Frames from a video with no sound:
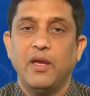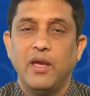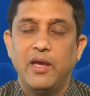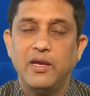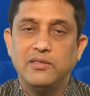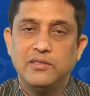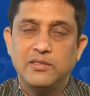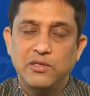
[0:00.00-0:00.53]

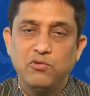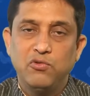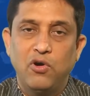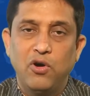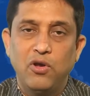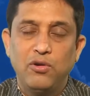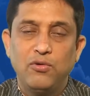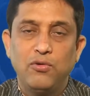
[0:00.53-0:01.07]
As you
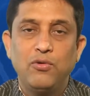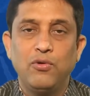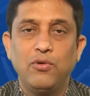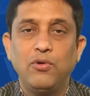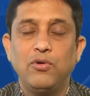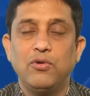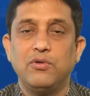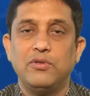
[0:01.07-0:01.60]
all
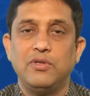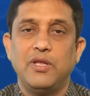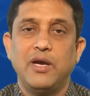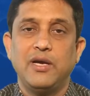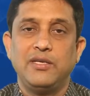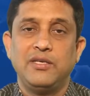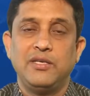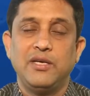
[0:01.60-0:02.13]
know
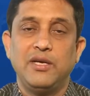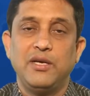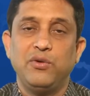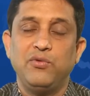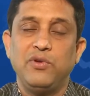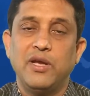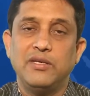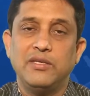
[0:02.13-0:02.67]
that
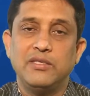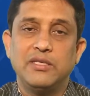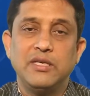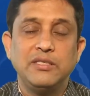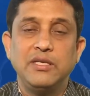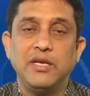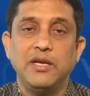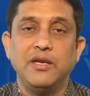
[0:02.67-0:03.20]
we are
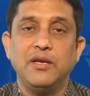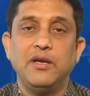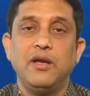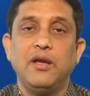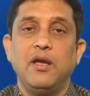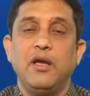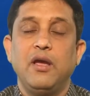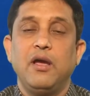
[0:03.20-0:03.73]
discussing
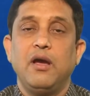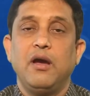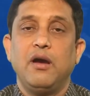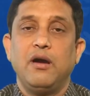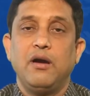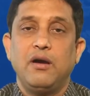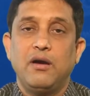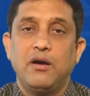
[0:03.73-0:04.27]

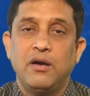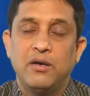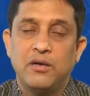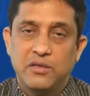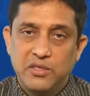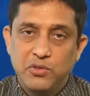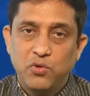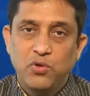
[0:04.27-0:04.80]

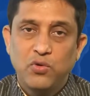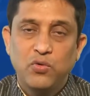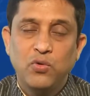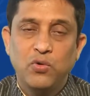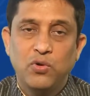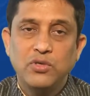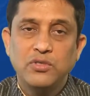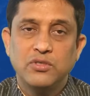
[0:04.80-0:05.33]
your
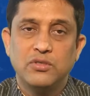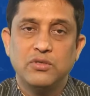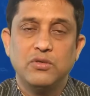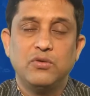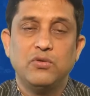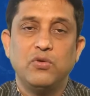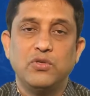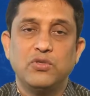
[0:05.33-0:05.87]
course
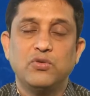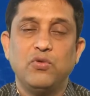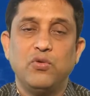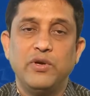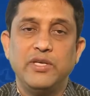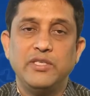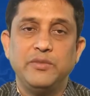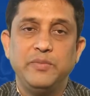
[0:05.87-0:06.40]

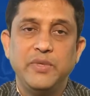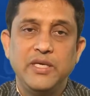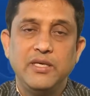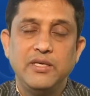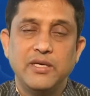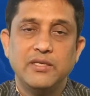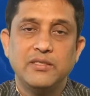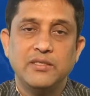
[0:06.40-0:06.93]
code is
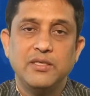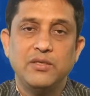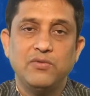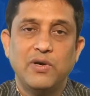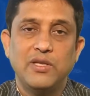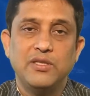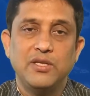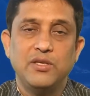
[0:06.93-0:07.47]
BESC
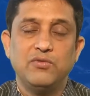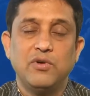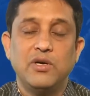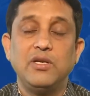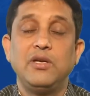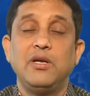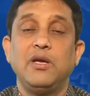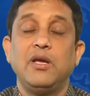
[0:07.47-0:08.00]

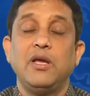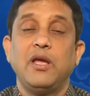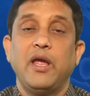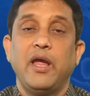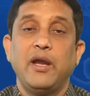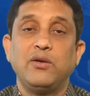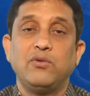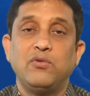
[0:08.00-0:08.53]
131
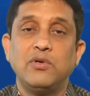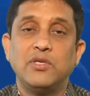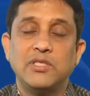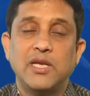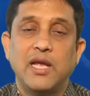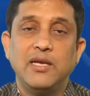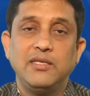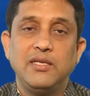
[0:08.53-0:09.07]
and course
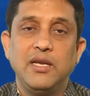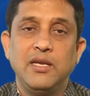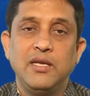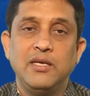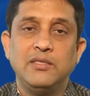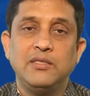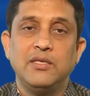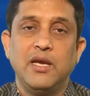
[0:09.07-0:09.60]
title
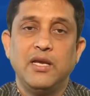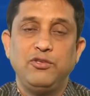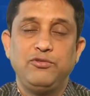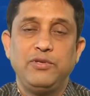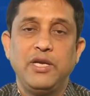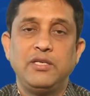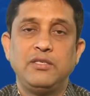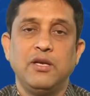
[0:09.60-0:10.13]
is
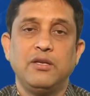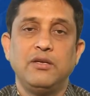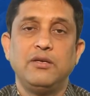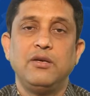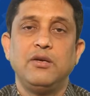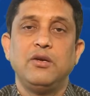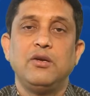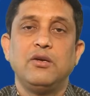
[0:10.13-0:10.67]
Education,
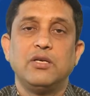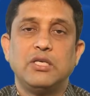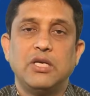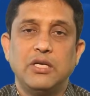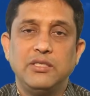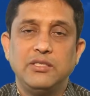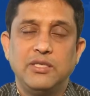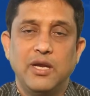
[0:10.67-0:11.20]

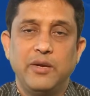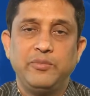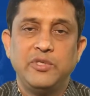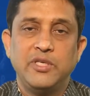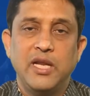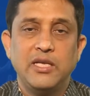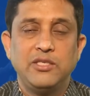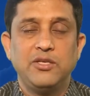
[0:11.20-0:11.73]
Concept,
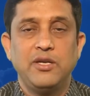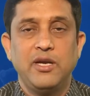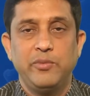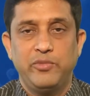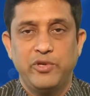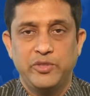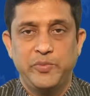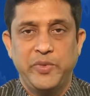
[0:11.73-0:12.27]
Nature
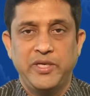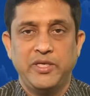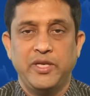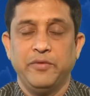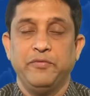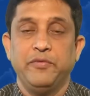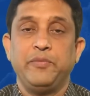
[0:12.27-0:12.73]
and Perspective.